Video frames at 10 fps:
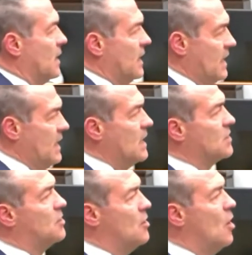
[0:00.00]
He
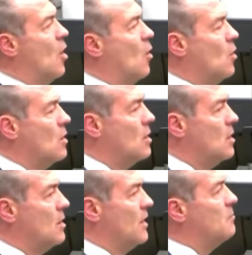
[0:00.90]
doesn't know
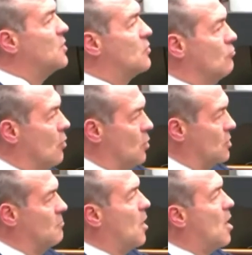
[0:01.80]
that Mr.
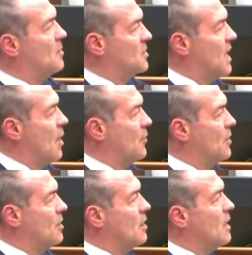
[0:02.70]
Rosenbaum is down there.